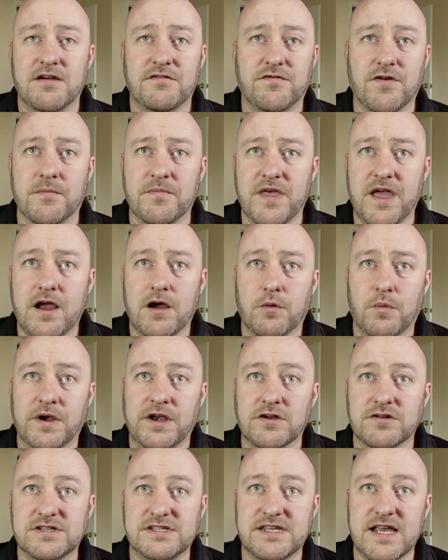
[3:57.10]
From there,
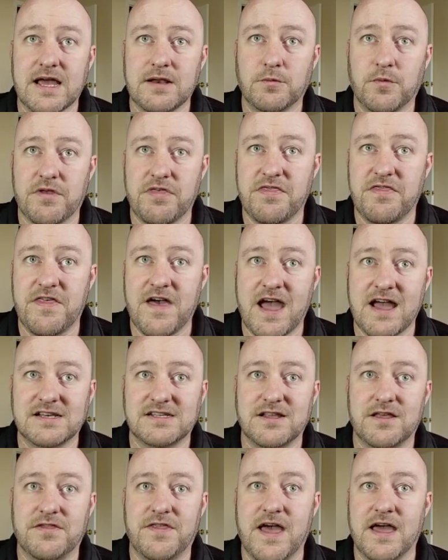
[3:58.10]
when you're set with
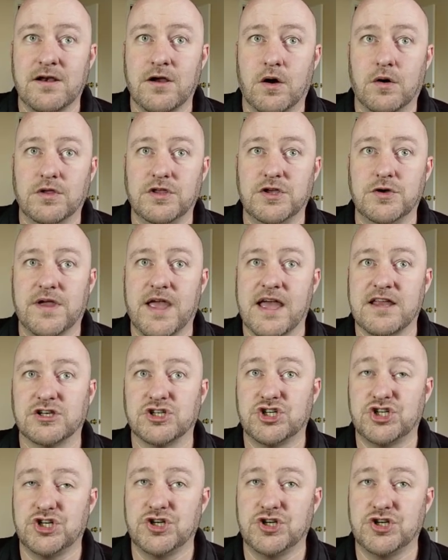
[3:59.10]
that, then you can